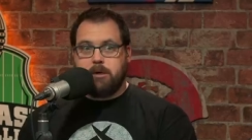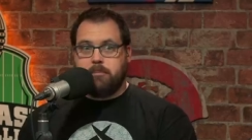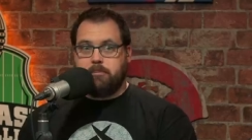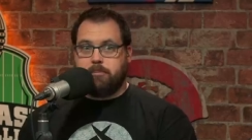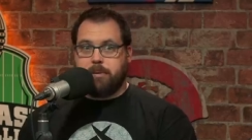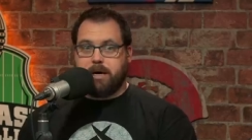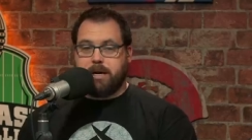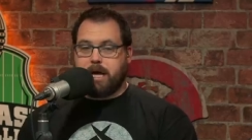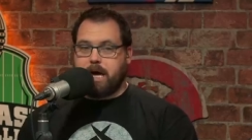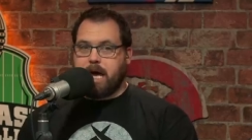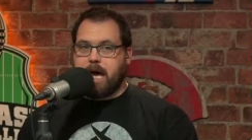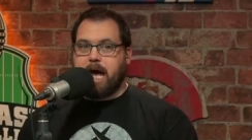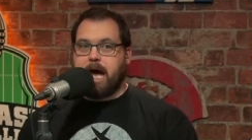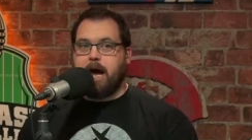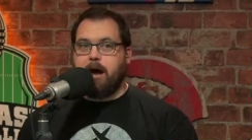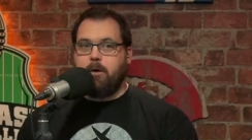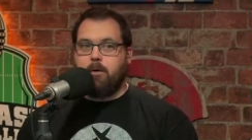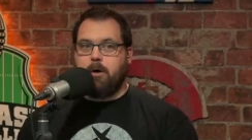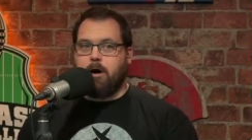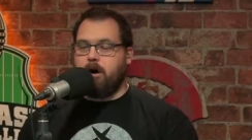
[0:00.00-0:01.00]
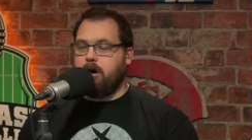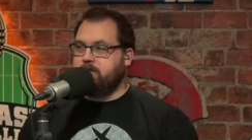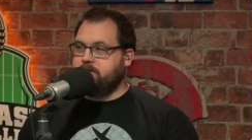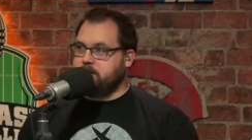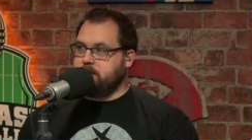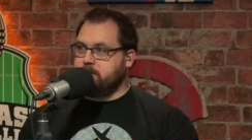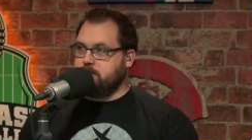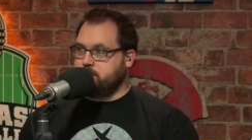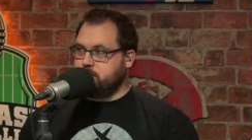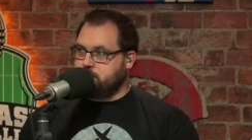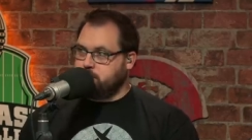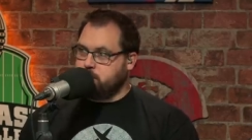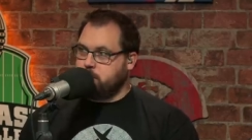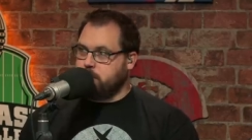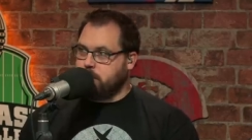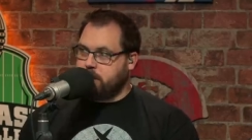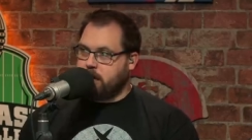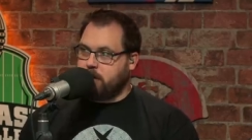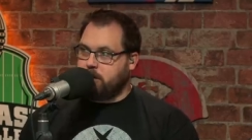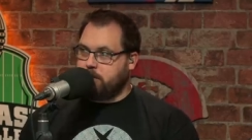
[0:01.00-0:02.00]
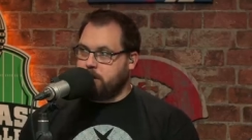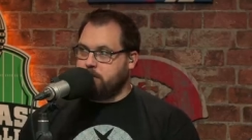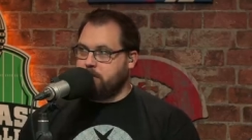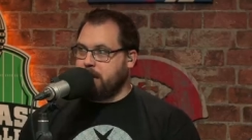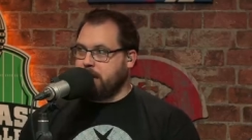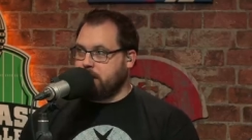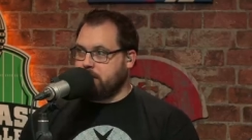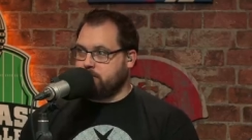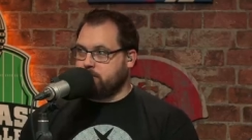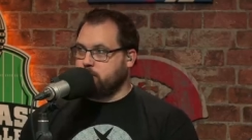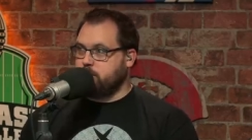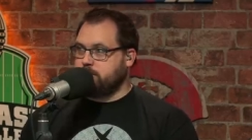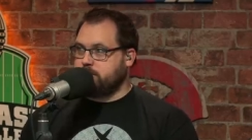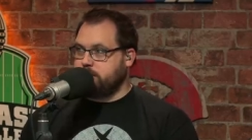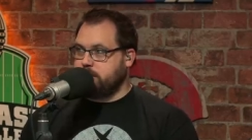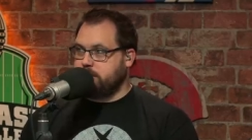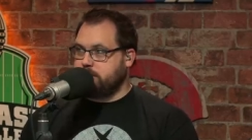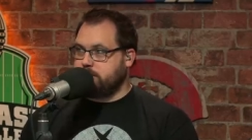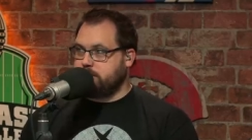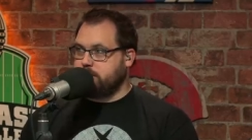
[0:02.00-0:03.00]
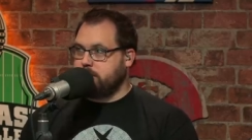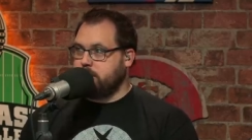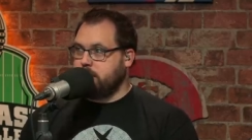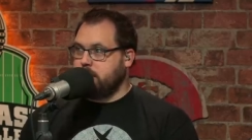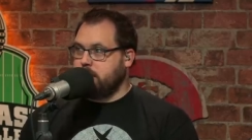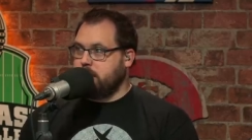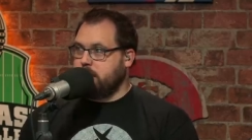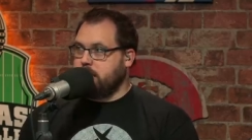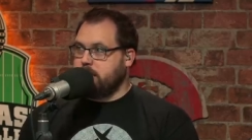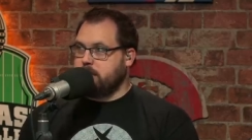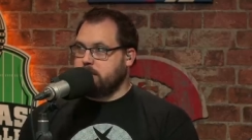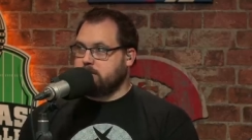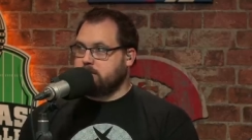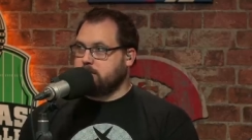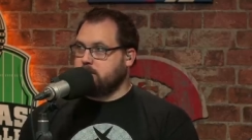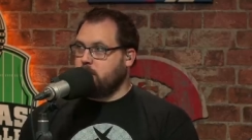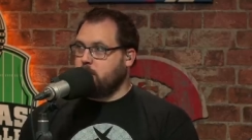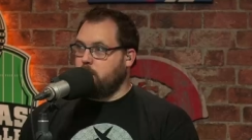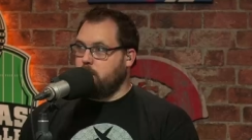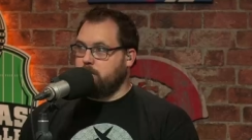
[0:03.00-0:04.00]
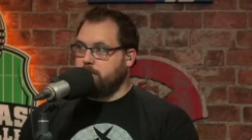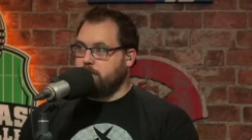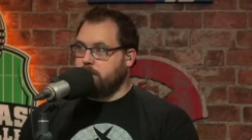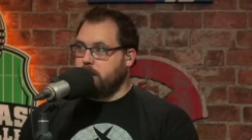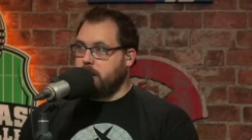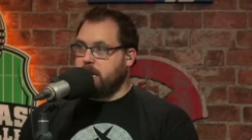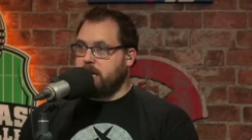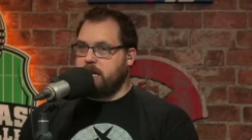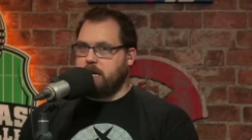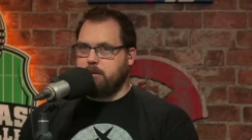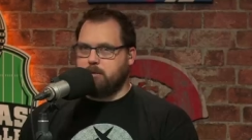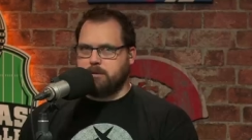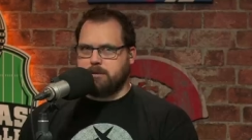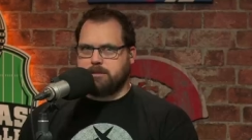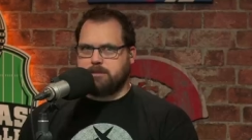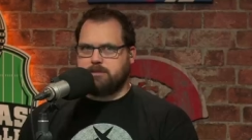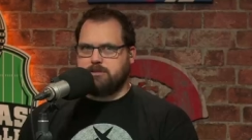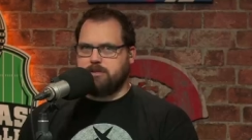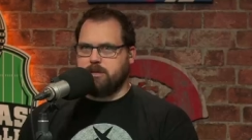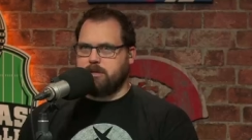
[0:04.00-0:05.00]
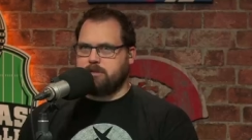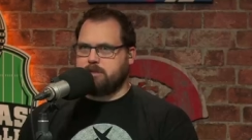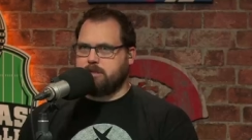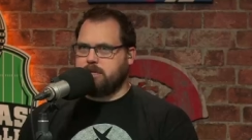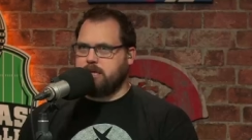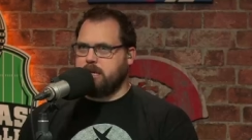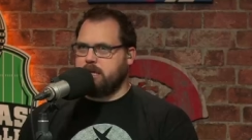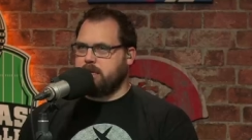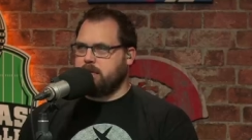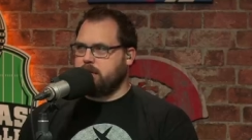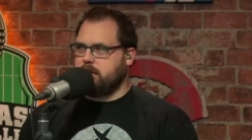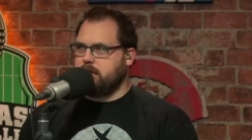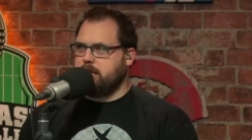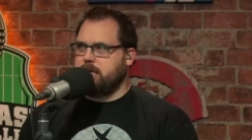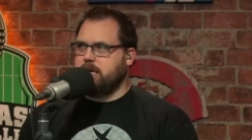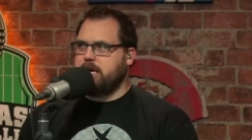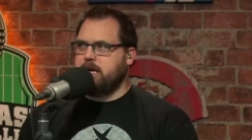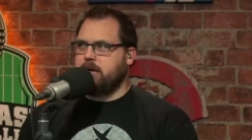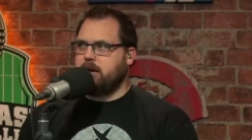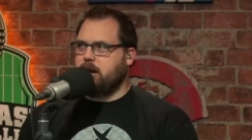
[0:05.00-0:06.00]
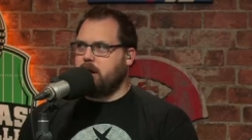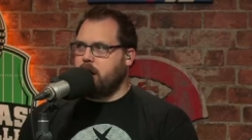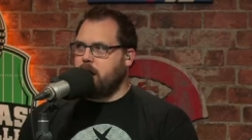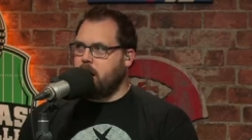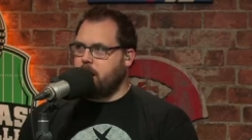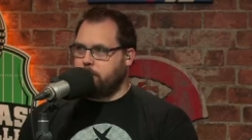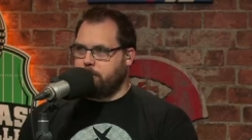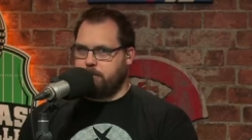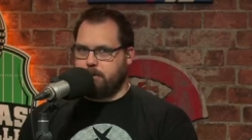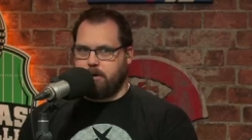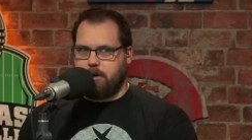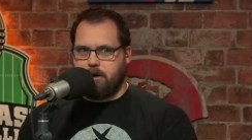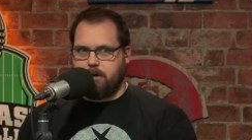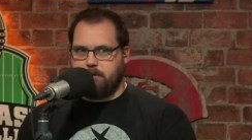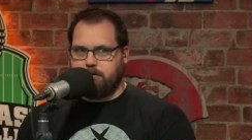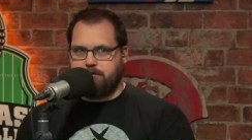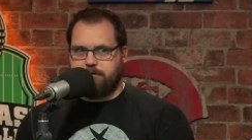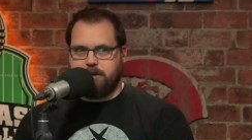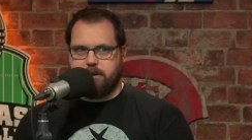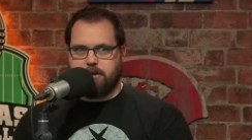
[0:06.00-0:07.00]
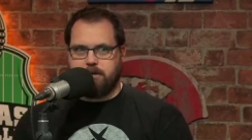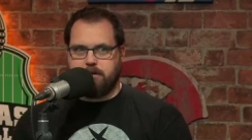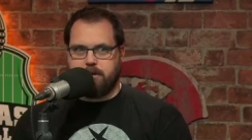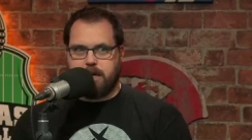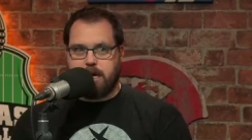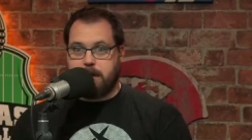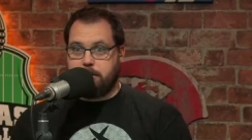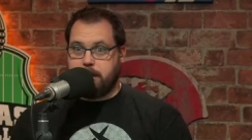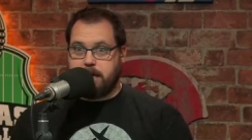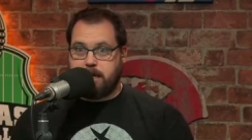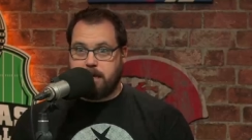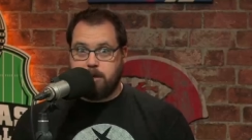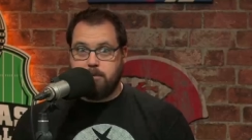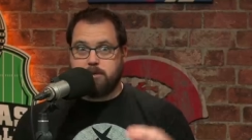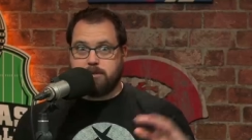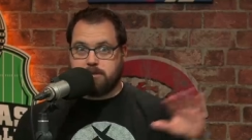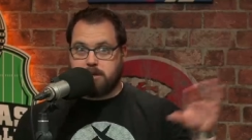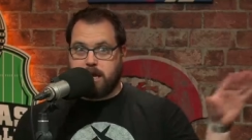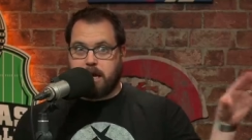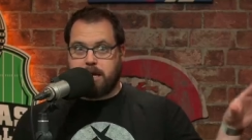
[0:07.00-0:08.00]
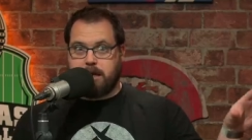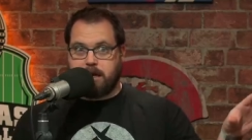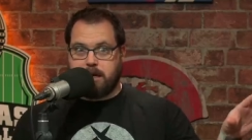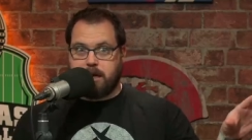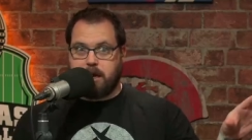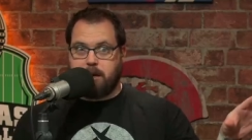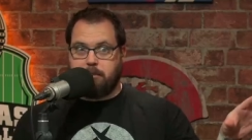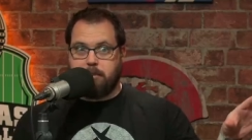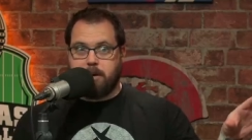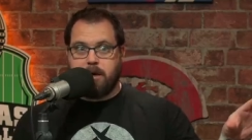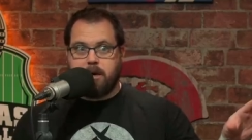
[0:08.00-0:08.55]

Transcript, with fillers: But how often does Julian Edelman make it through a season? He's older, and he was just getting lit up on the field. I mean, he was lighting it up,